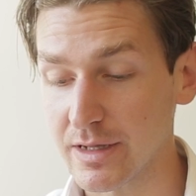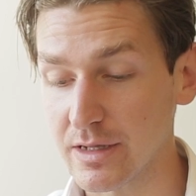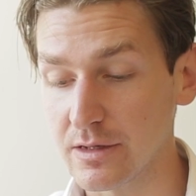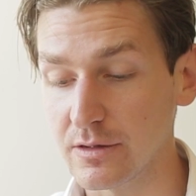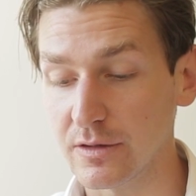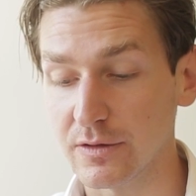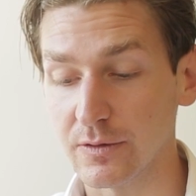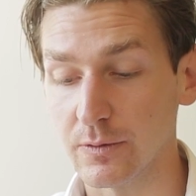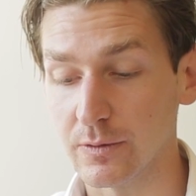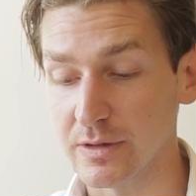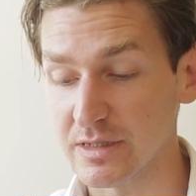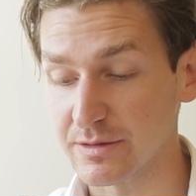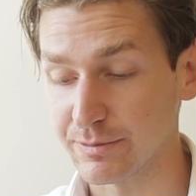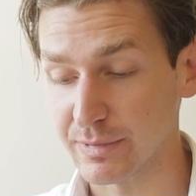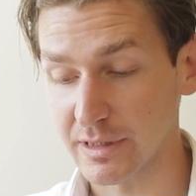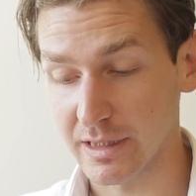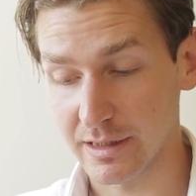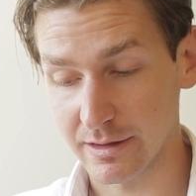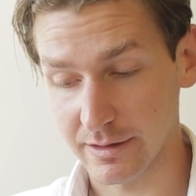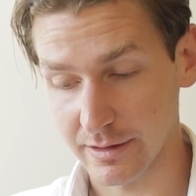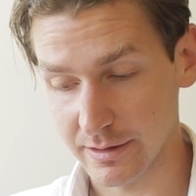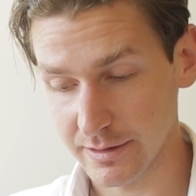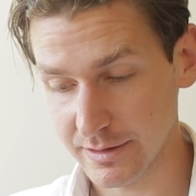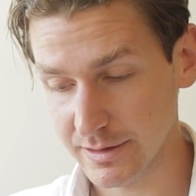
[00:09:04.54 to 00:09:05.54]
youth always
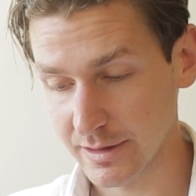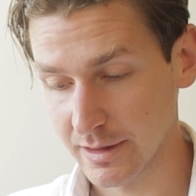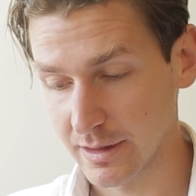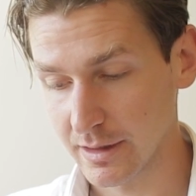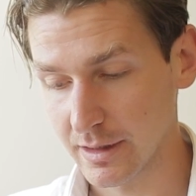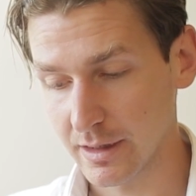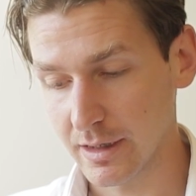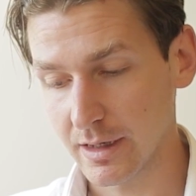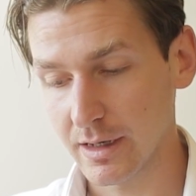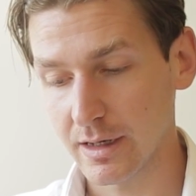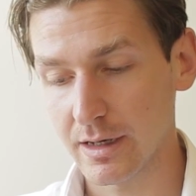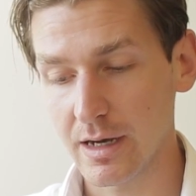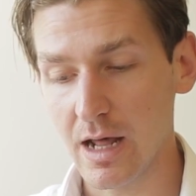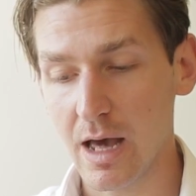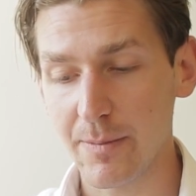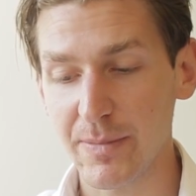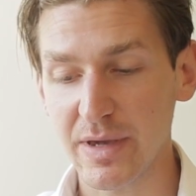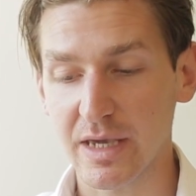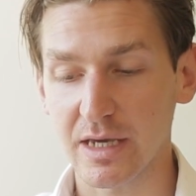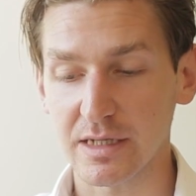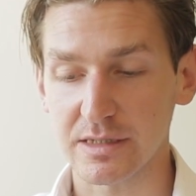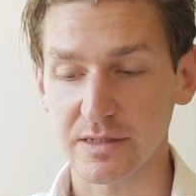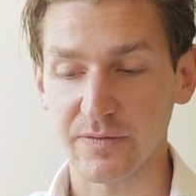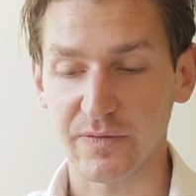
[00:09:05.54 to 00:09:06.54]
blunders, not
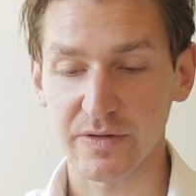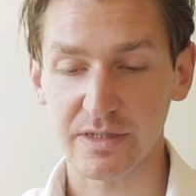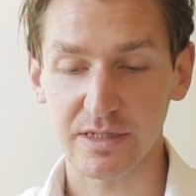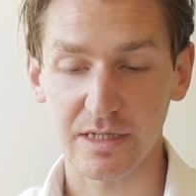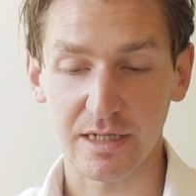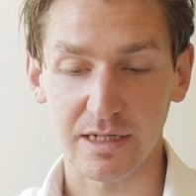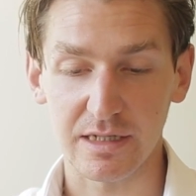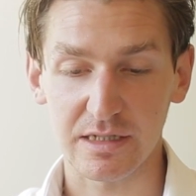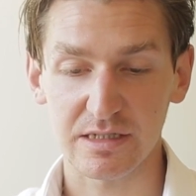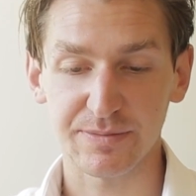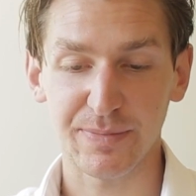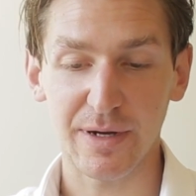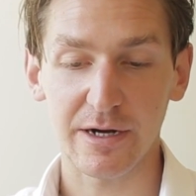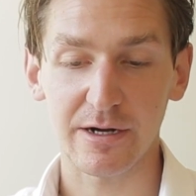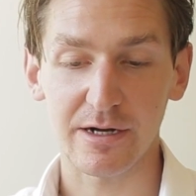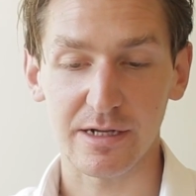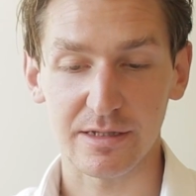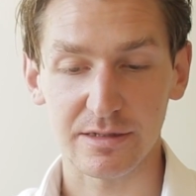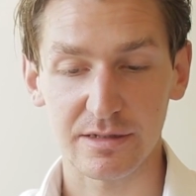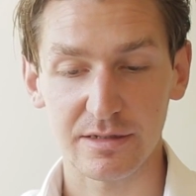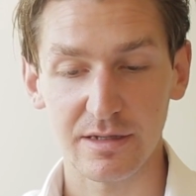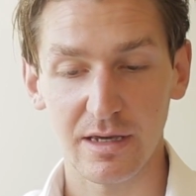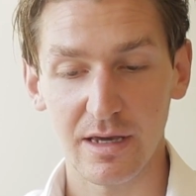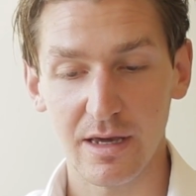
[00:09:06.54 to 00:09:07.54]
because of its
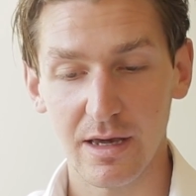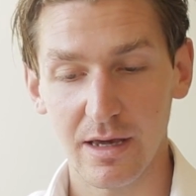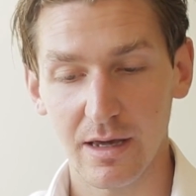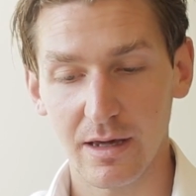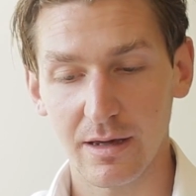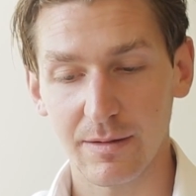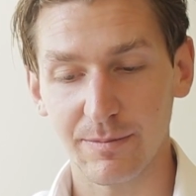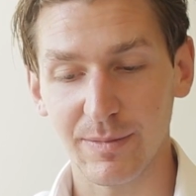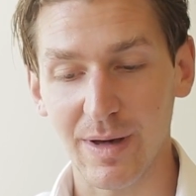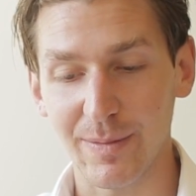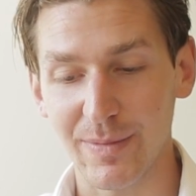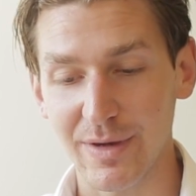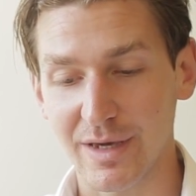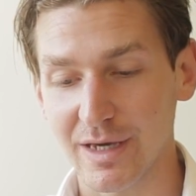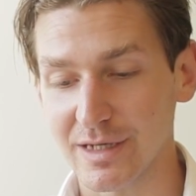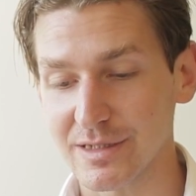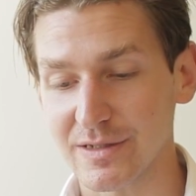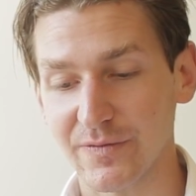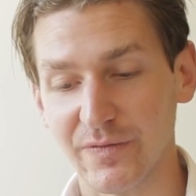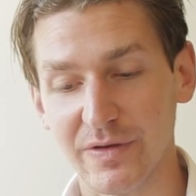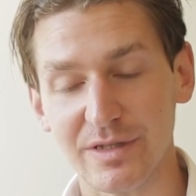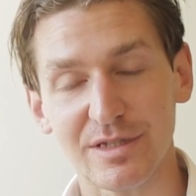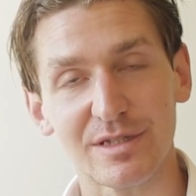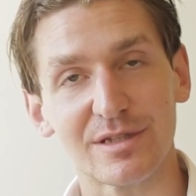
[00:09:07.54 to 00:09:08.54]
inexperience, but because
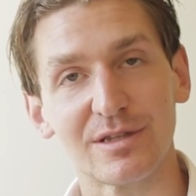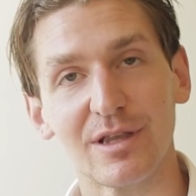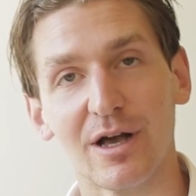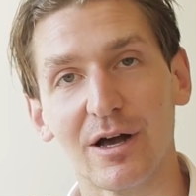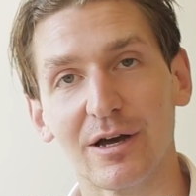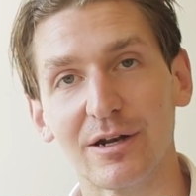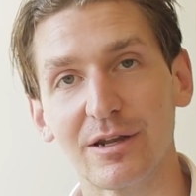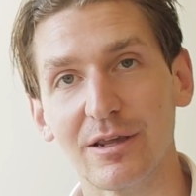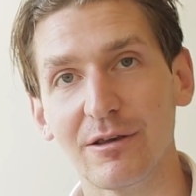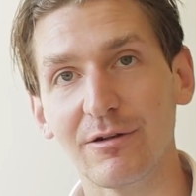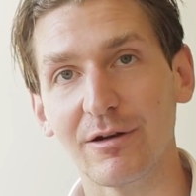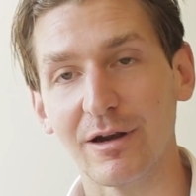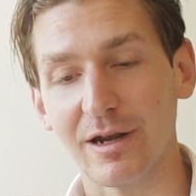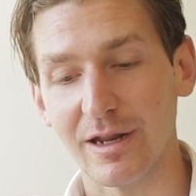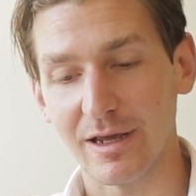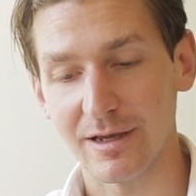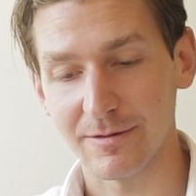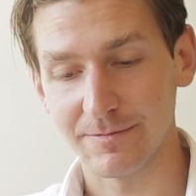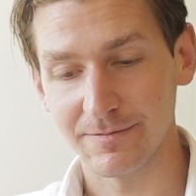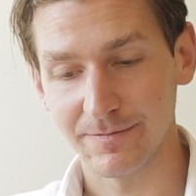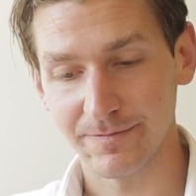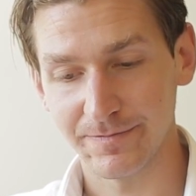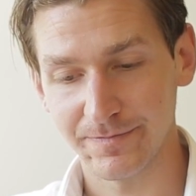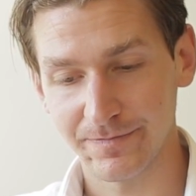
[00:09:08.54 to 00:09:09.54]
of its non-unity.